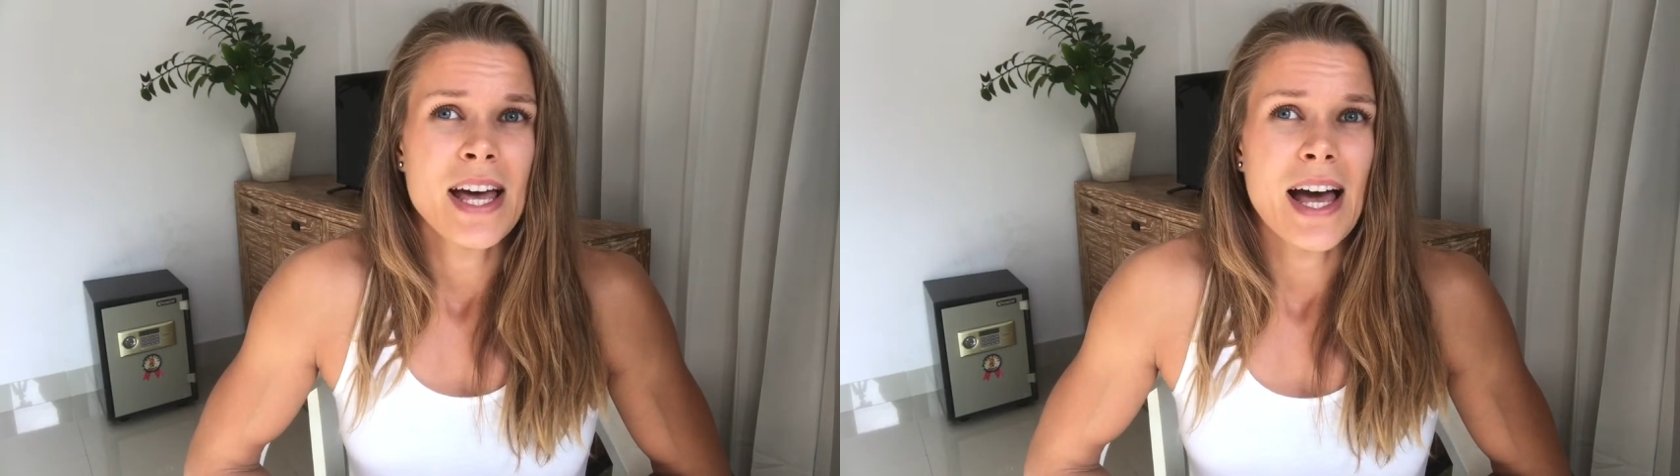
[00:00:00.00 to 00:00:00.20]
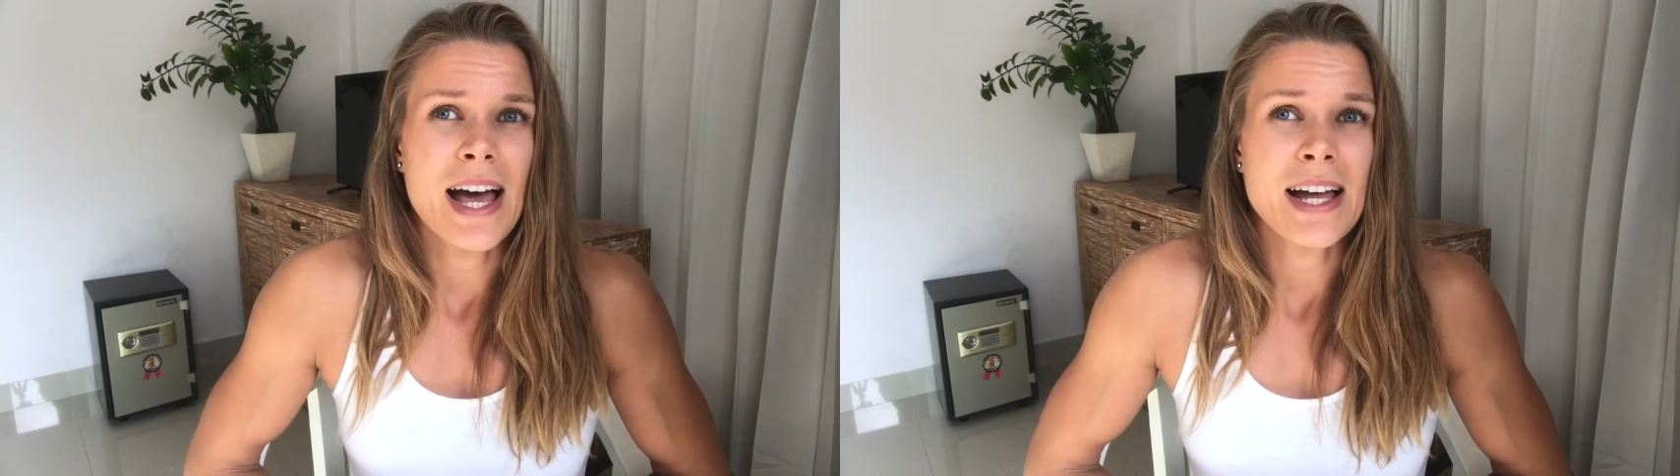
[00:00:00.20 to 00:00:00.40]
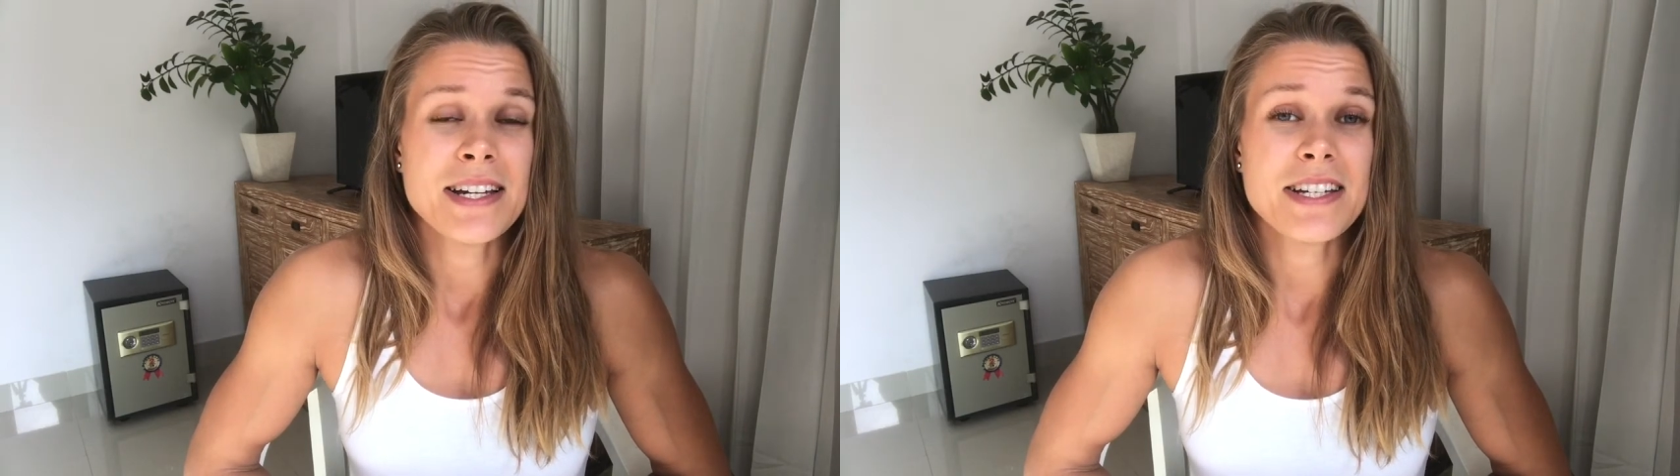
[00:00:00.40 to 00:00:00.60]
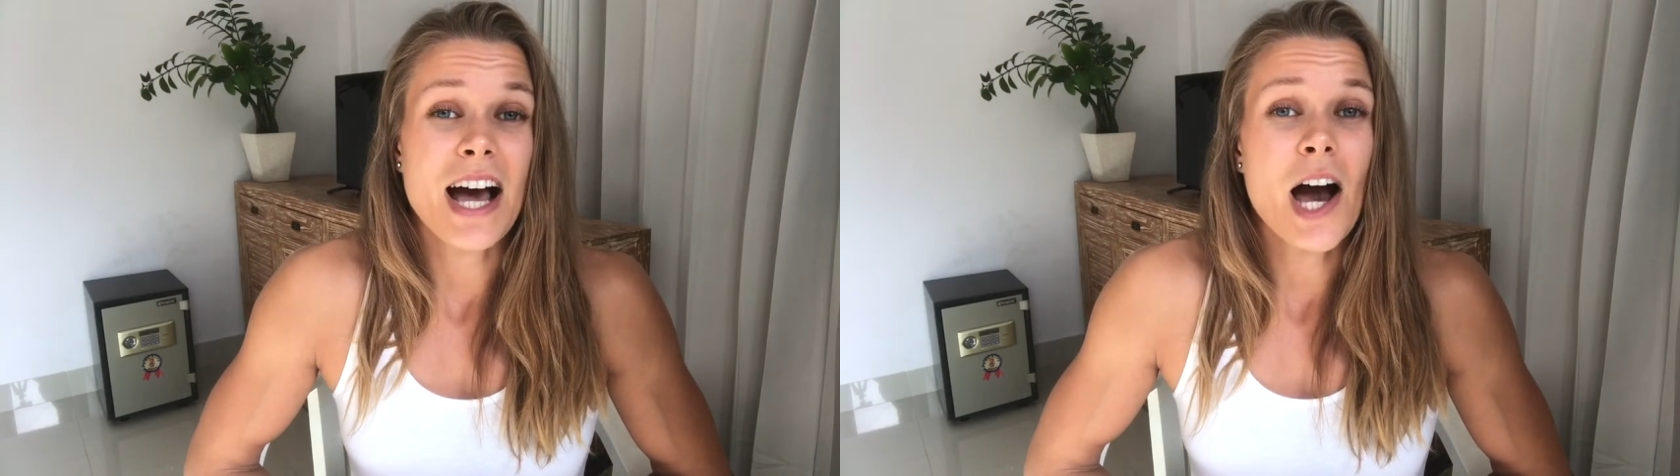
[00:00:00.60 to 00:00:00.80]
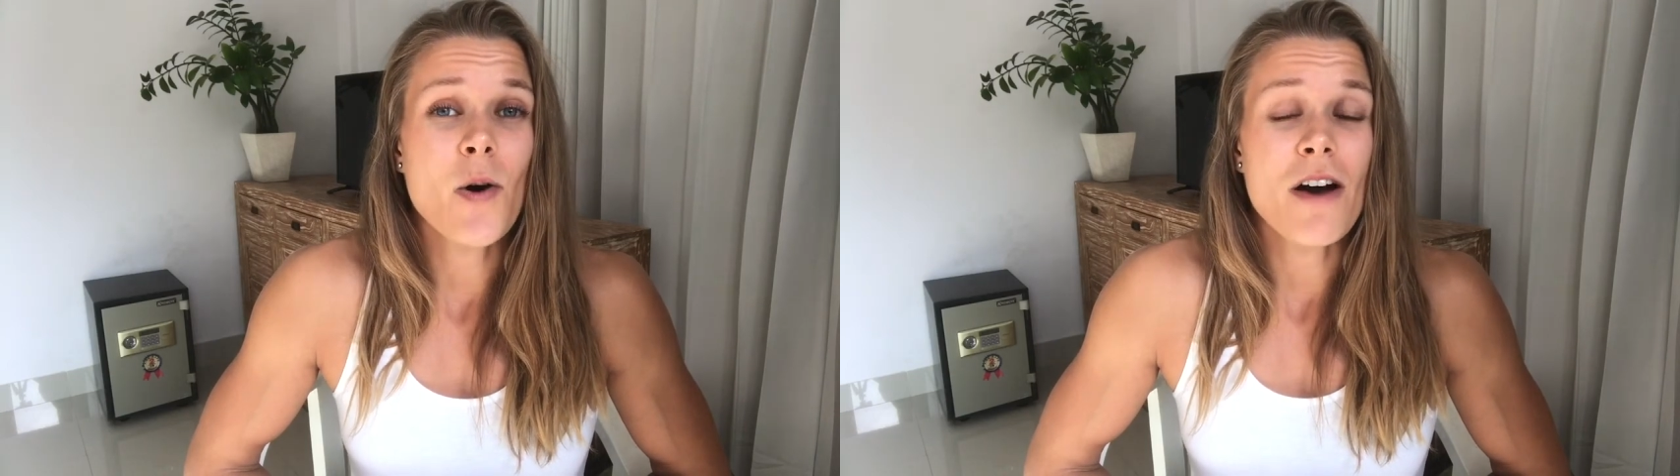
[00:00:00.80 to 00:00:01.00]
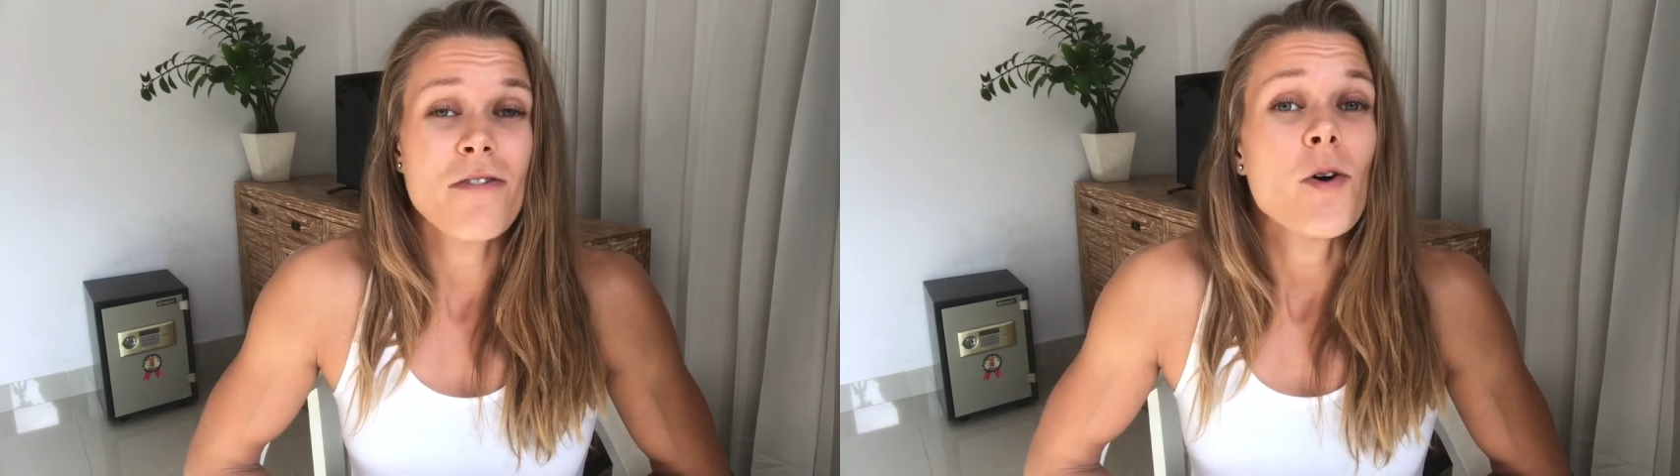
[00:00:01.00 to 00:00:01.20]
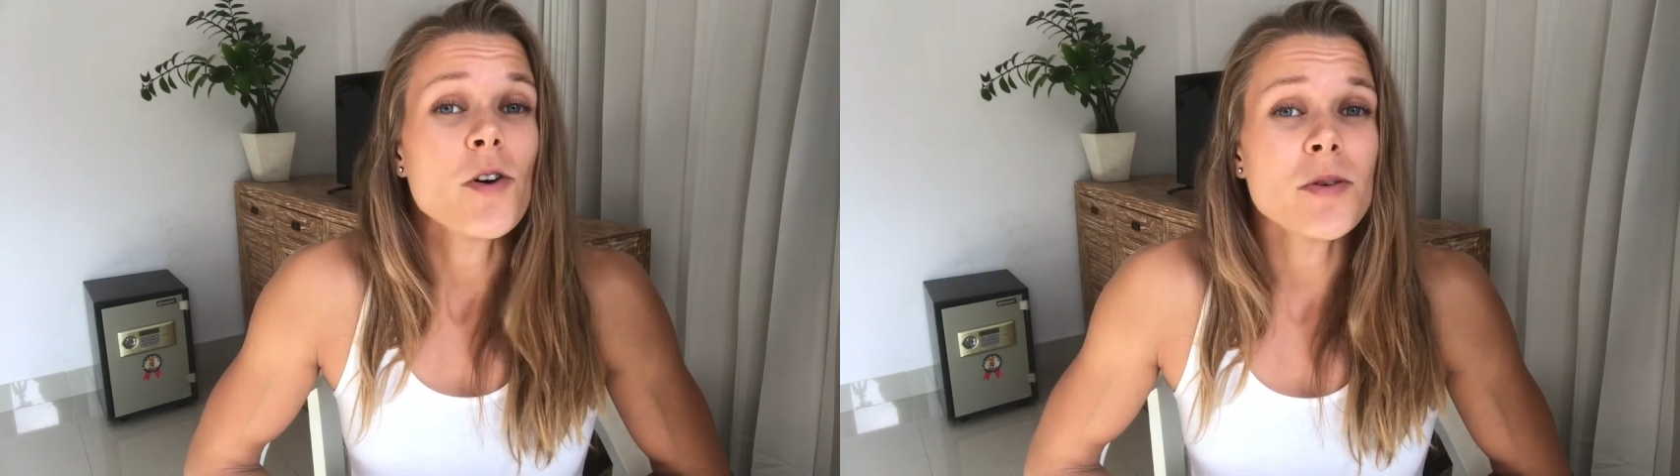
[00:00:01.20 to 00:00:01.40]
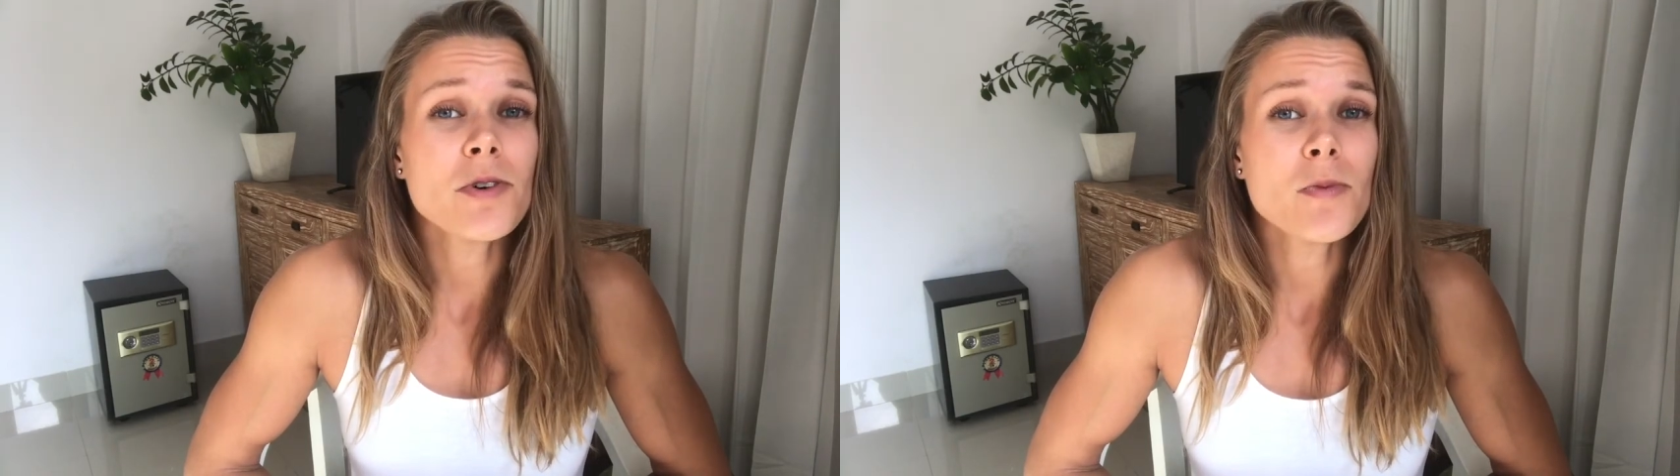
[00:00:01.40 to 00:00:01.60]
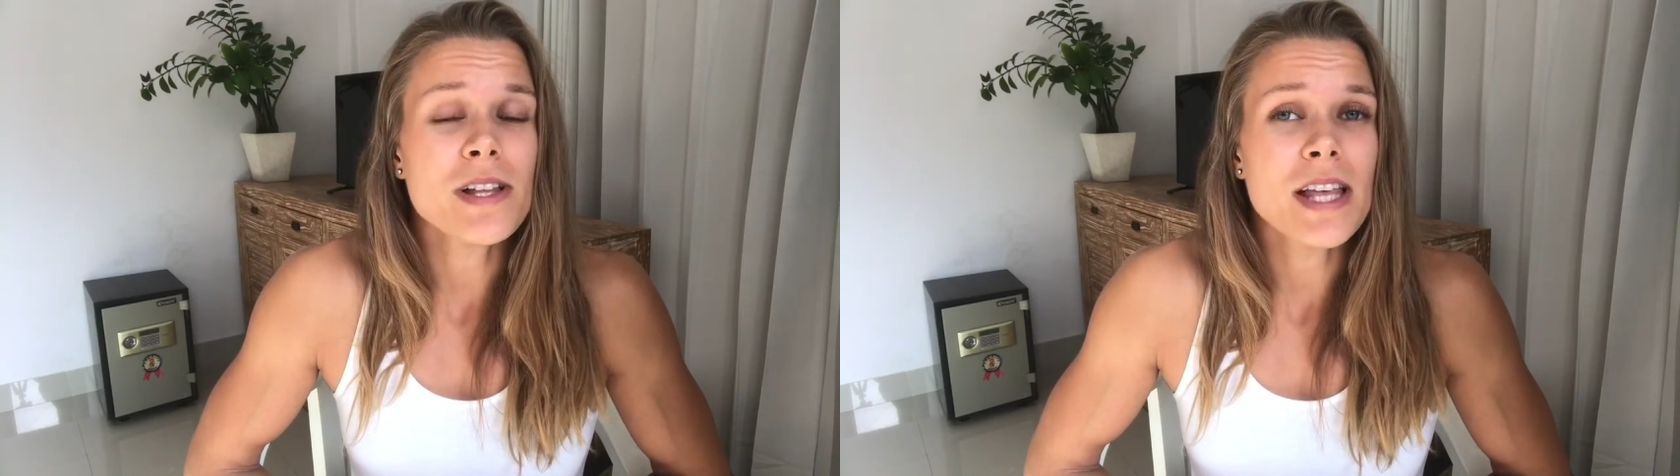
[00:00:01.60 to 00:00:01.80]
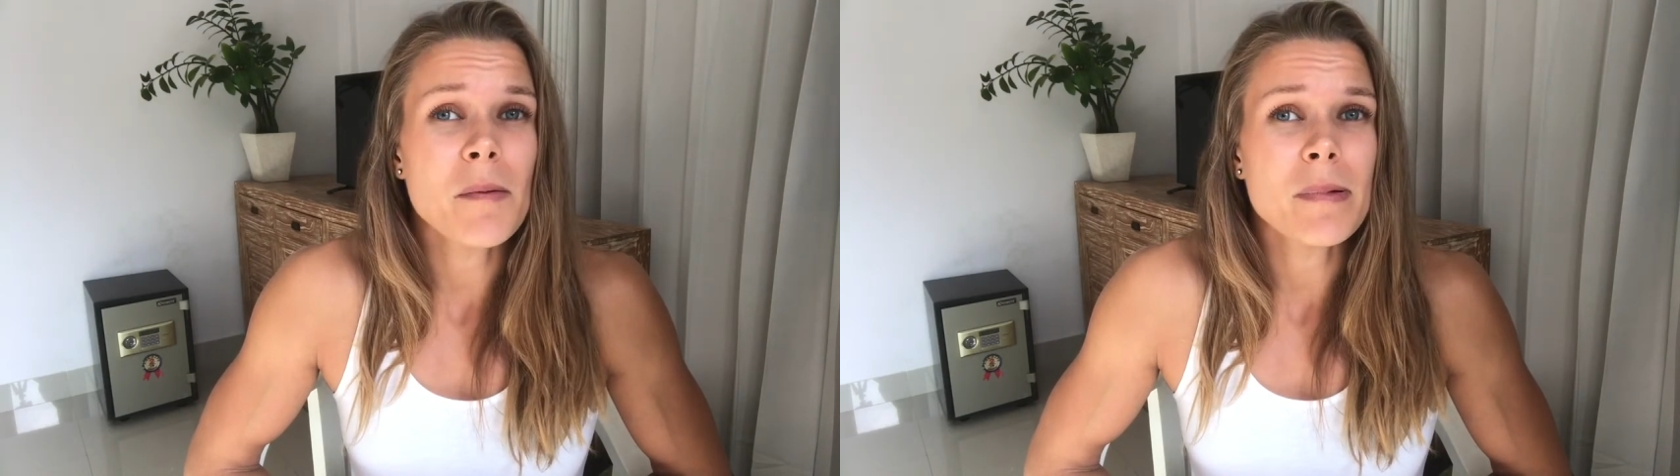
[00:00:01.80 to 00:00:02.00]
And how affordable
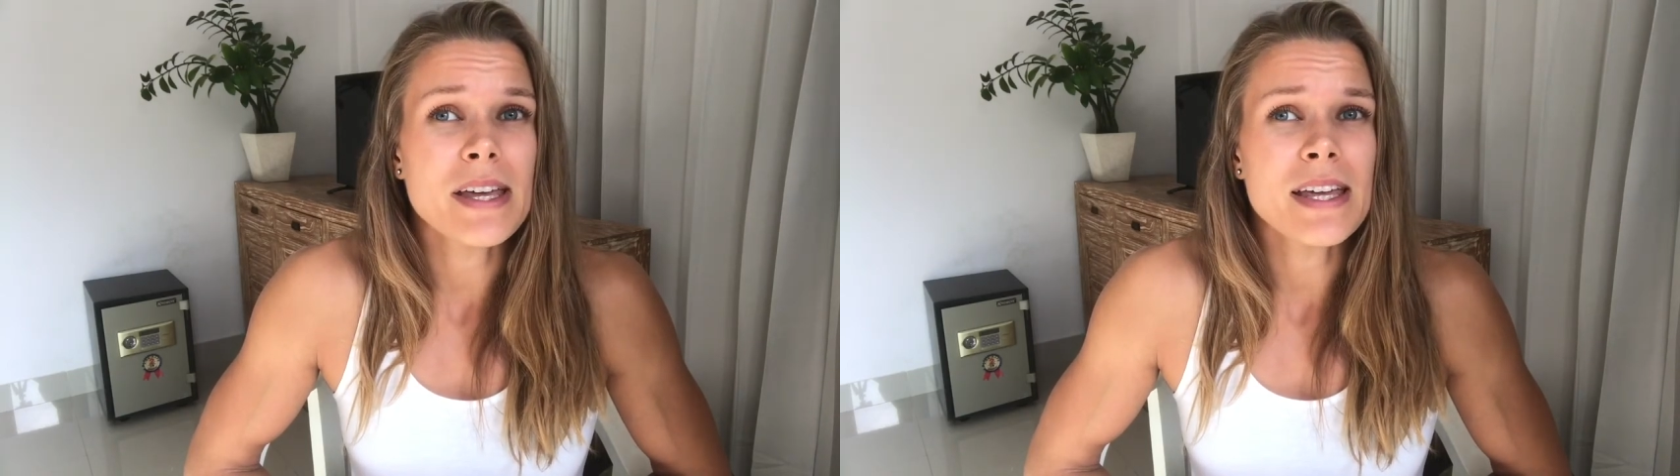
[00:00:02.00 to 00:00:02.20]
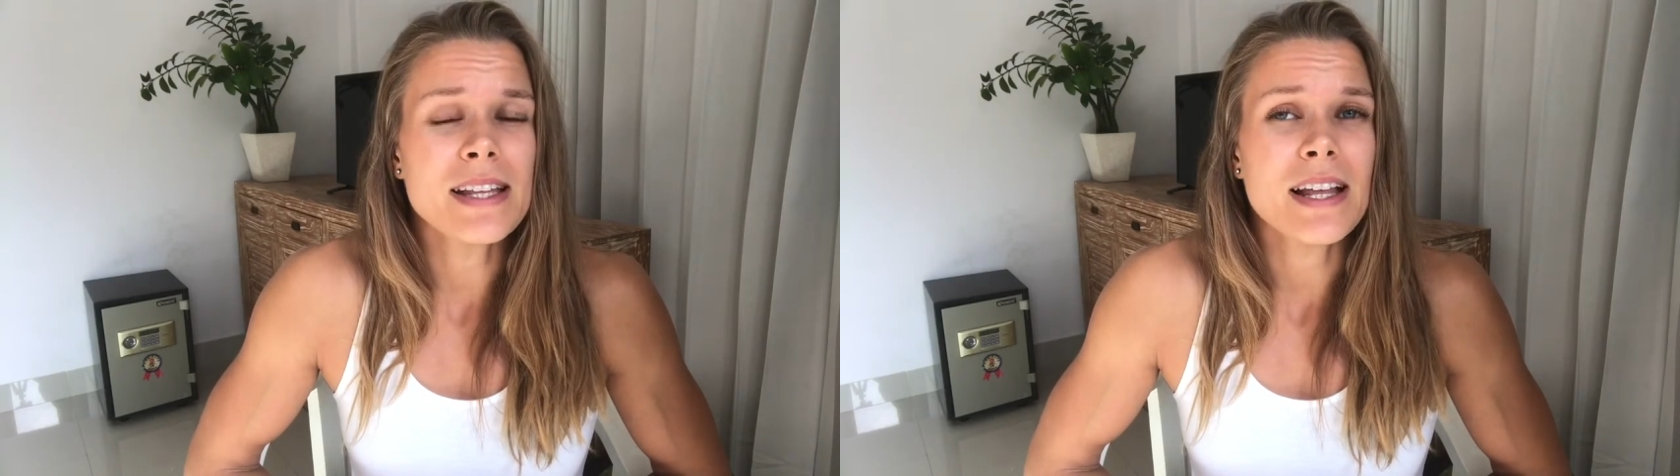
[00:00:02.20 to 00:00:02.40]
will that be?